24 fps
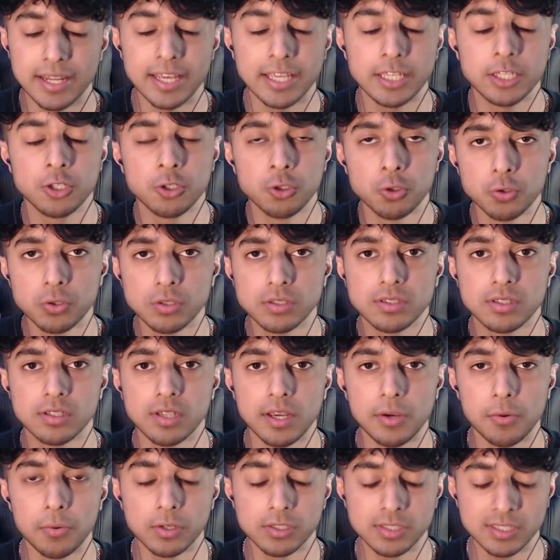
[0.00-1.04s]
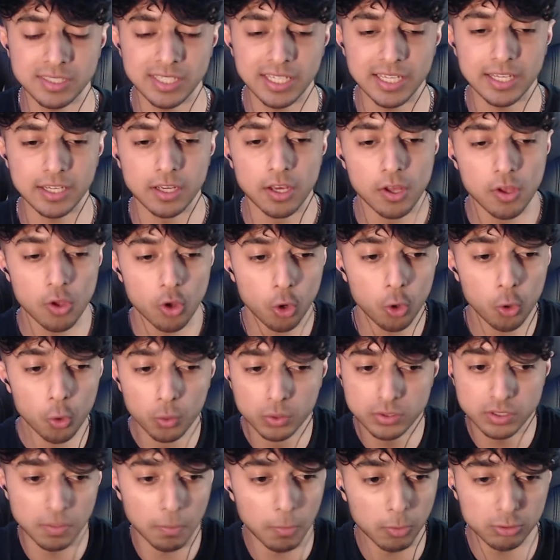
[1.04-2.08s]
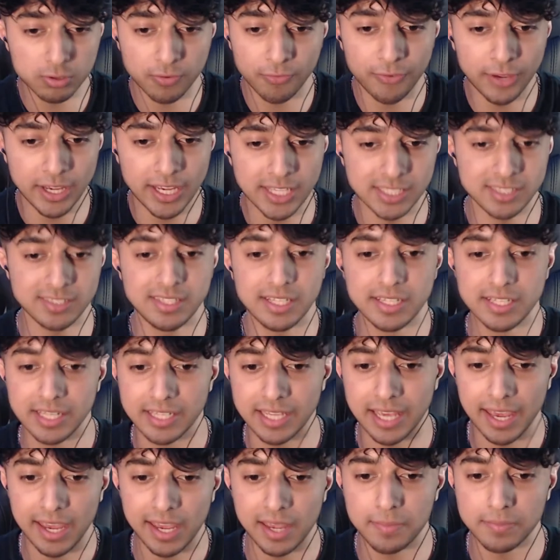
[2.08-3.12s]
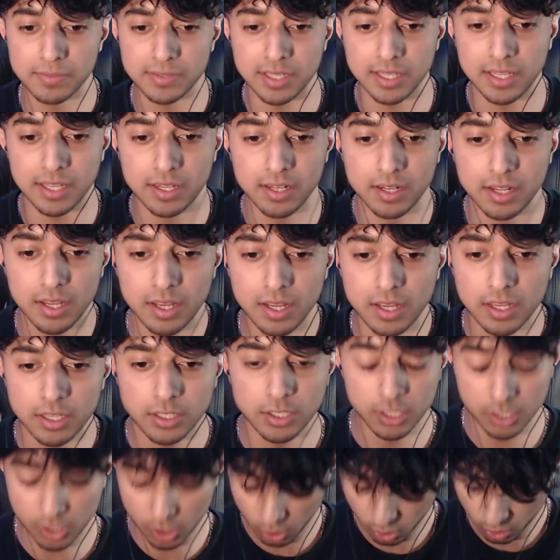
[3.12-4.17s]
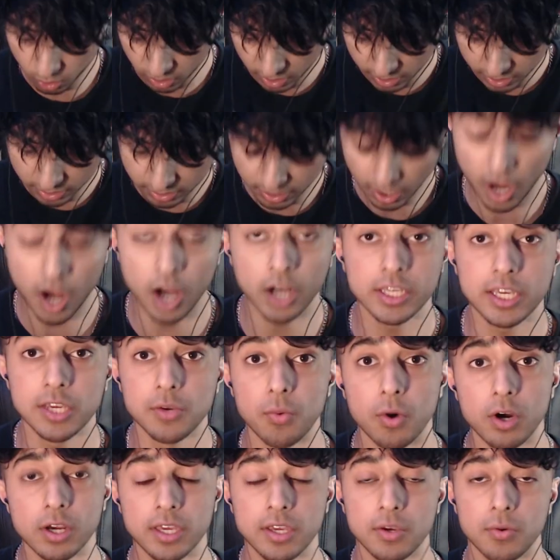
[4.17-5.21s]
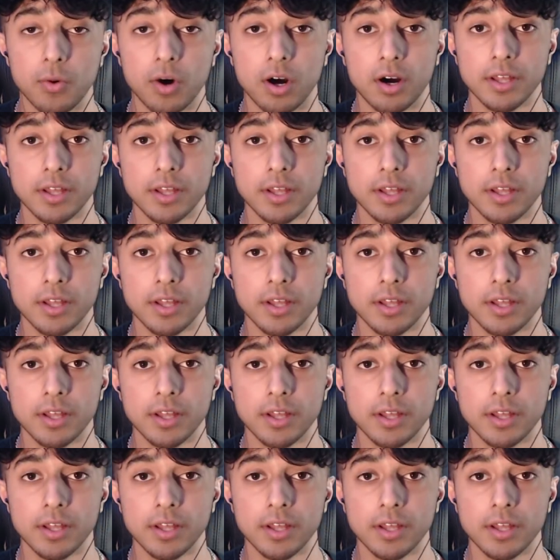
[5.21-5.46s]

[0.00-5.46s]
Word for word: and they used, they were seeing who was the most fittest in the games, and you know, the Huggy Wuggy